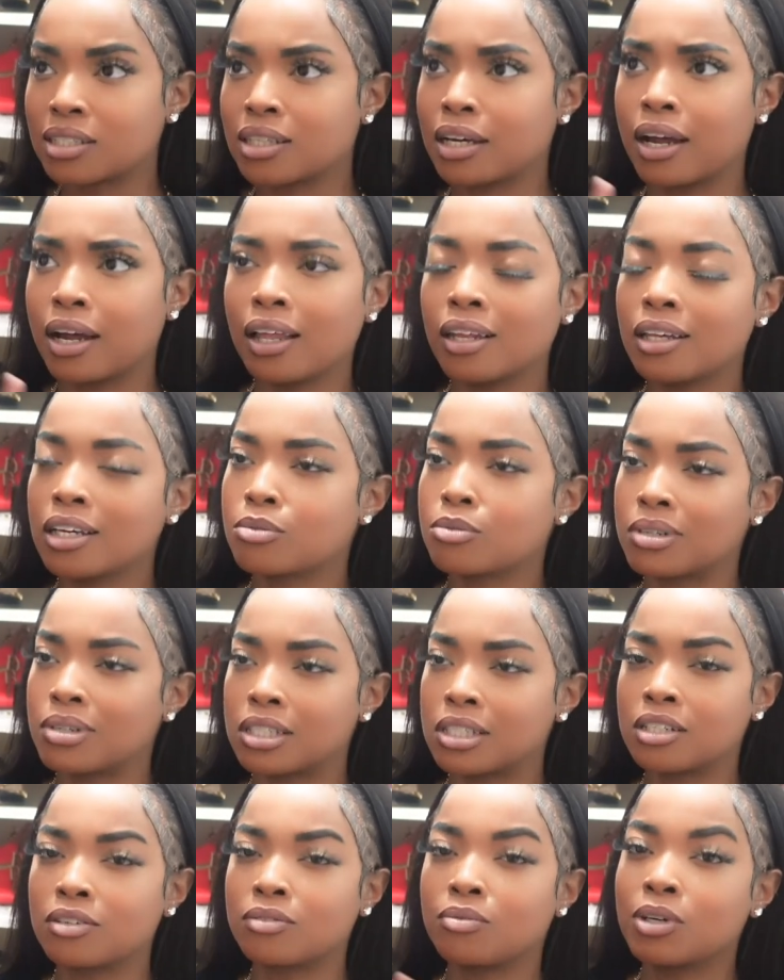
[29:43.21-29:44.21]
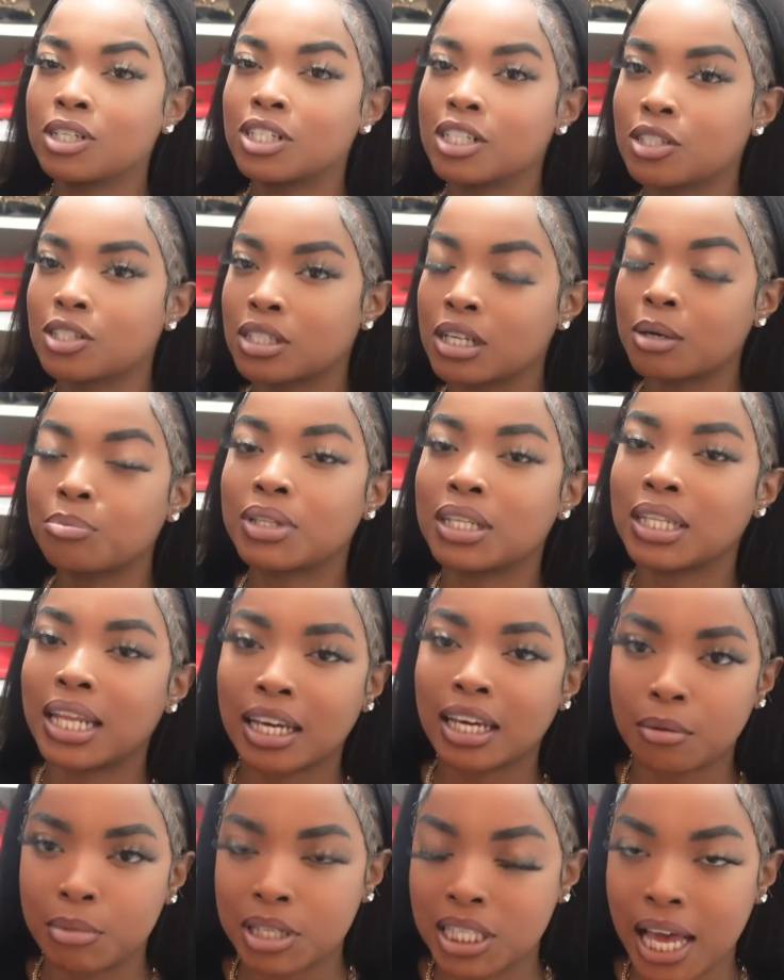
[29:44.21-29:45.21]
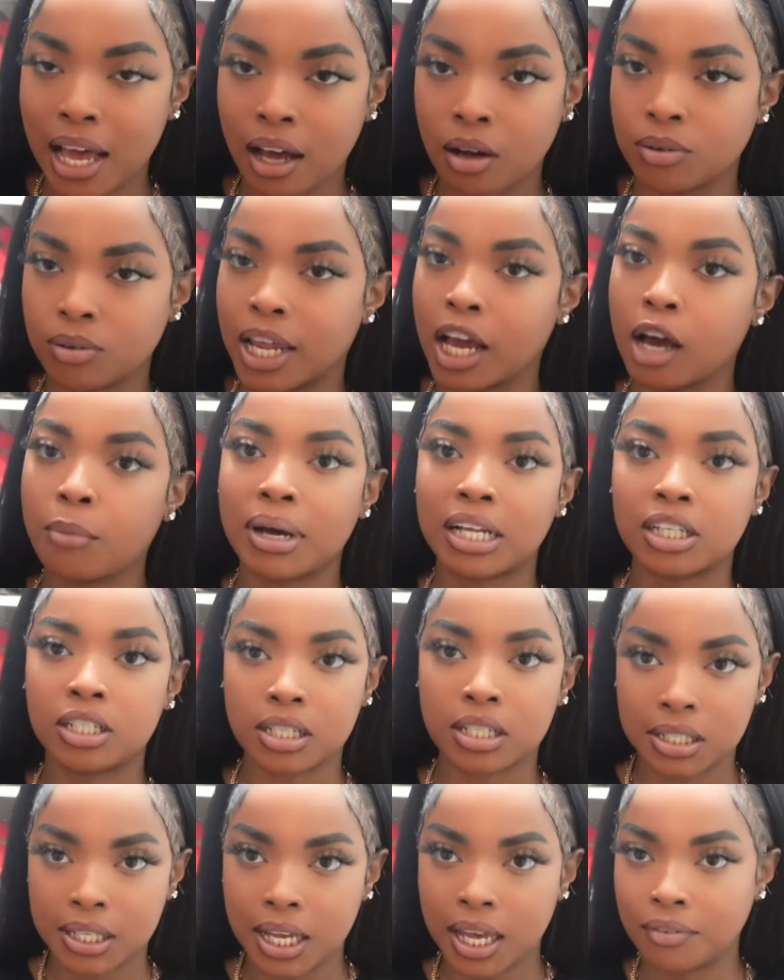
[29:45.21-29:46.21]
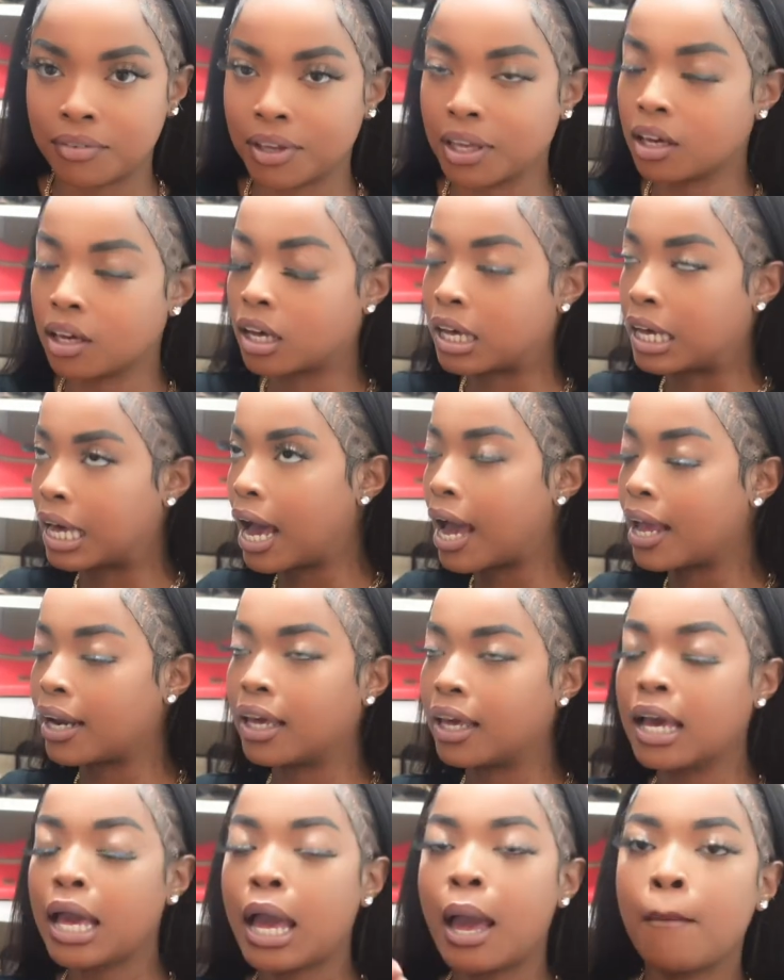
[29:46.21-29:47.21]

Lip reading: They're hella expensive, which is something that can be tackled down by just saving. Got it.